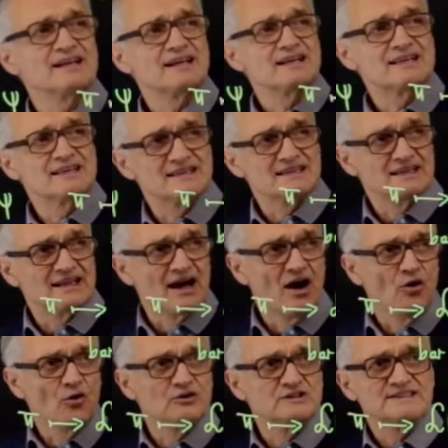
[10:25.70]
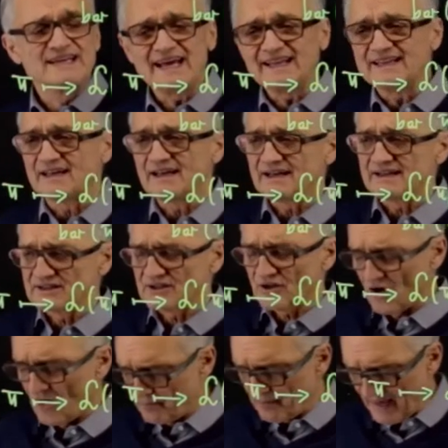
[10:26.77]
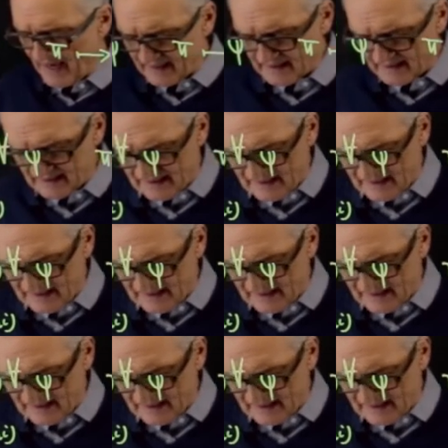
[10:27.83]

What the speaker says: the whole set here is compact,